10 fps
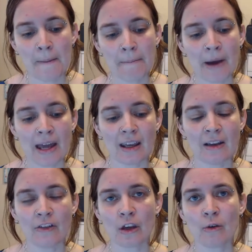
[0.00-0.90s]
But
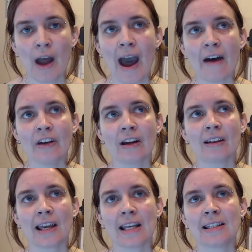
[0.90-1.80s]
if you have a
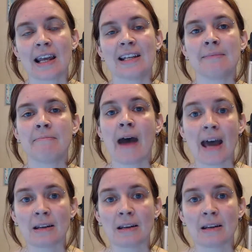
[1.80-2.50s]
glaze that is matte